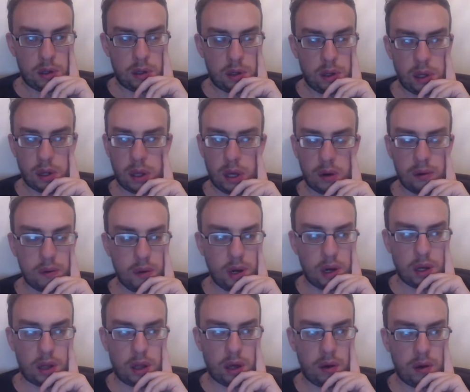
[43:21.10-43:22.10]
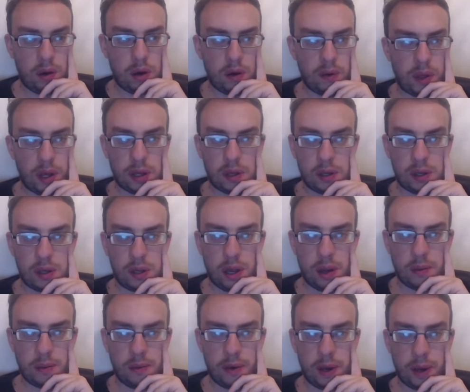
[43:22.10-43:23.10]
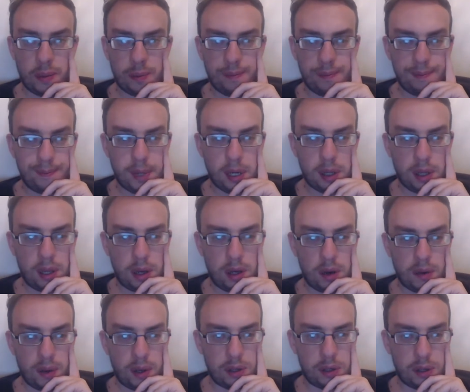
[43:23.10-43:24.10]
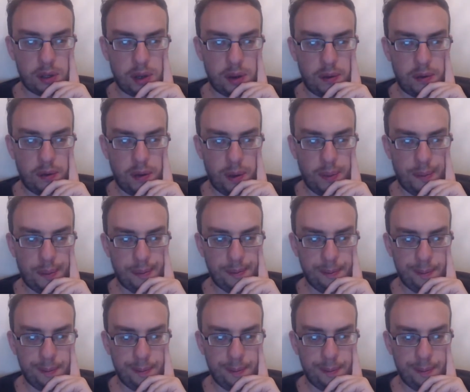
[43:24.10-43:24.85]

I don't I don't know if that's the same thing. I don't know if that's the same thing.